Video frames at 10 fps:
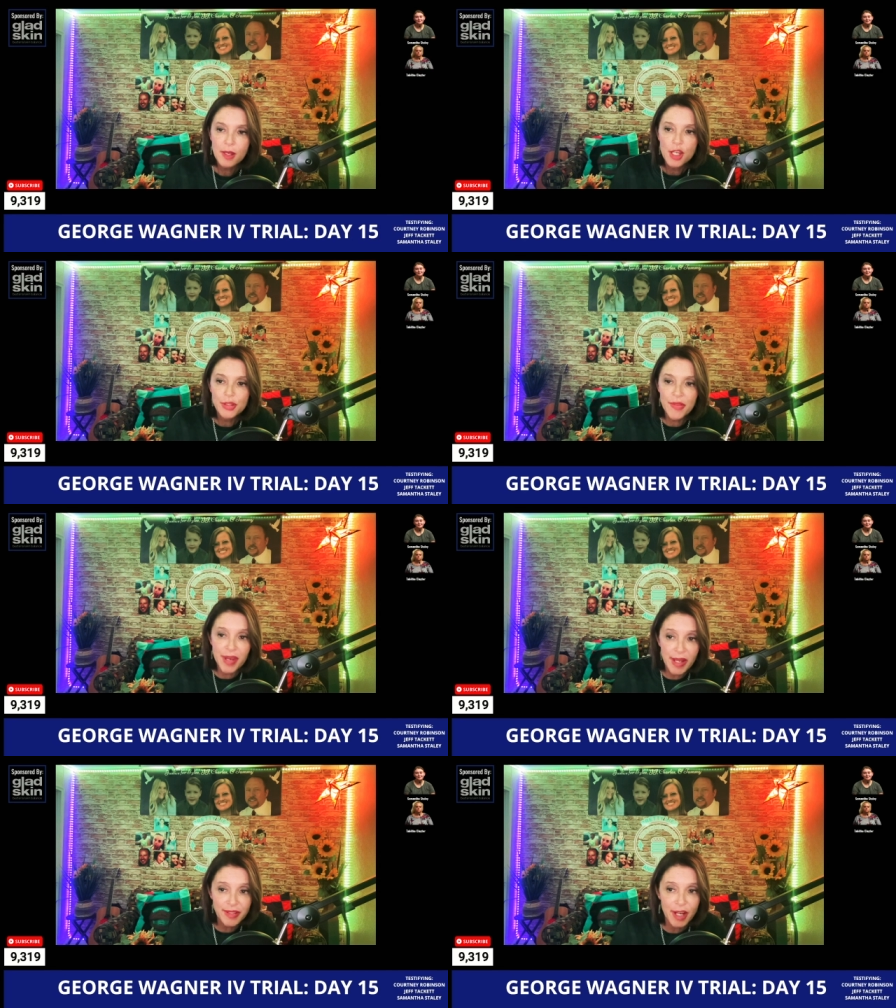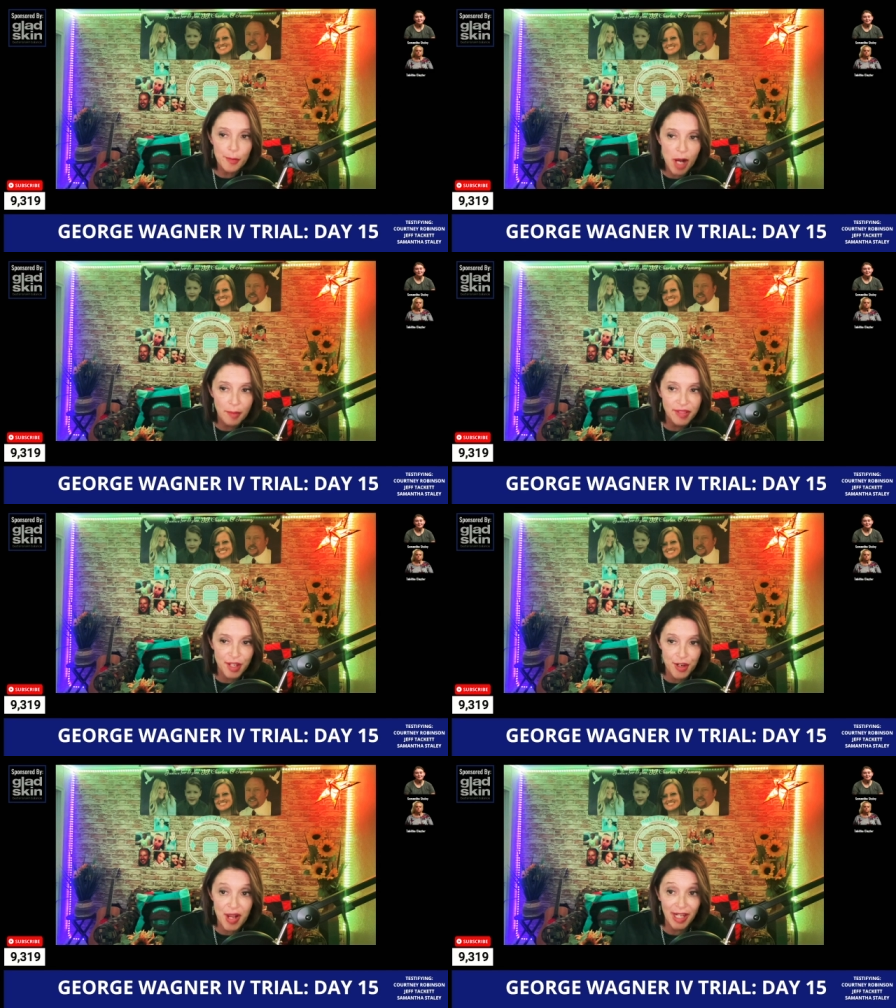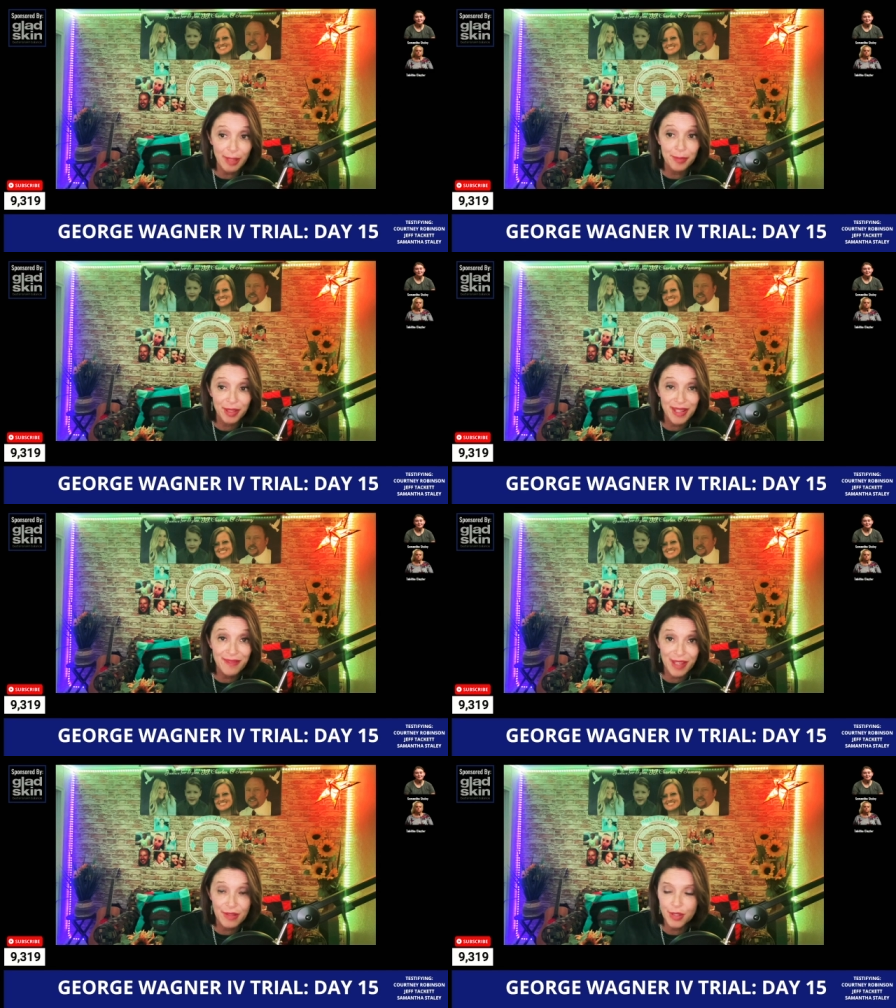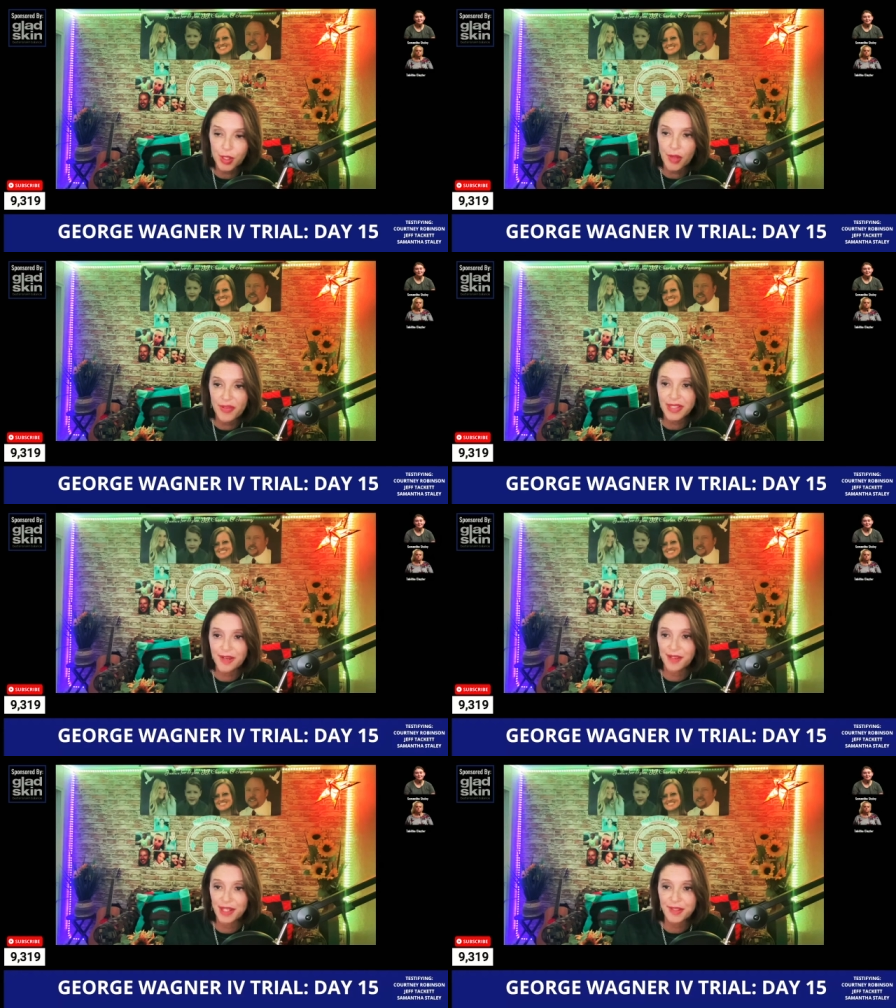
So the next day, her mom said, You're not going to believe this. Turn on the TV.